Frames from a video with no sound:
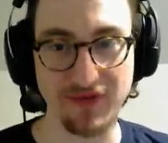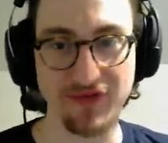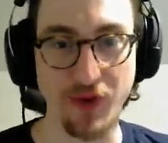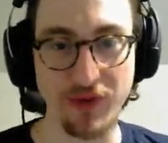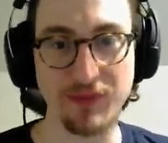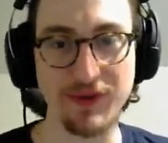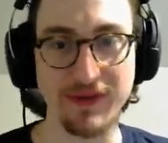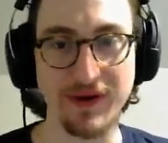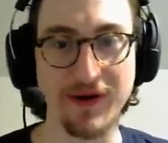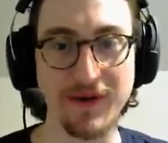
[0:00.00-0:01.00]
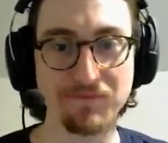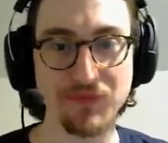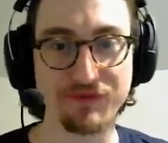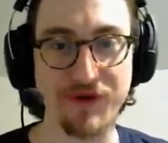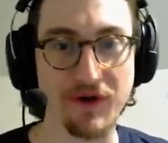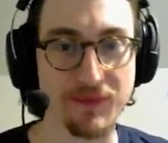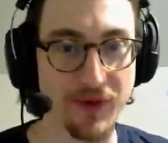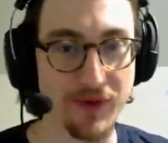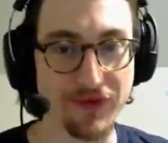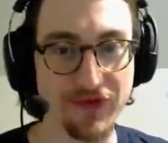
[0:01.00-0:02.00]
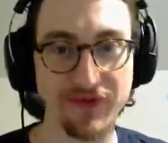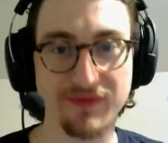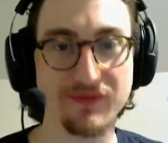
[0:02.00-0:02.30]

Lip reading: slowing them in there, Phearamones,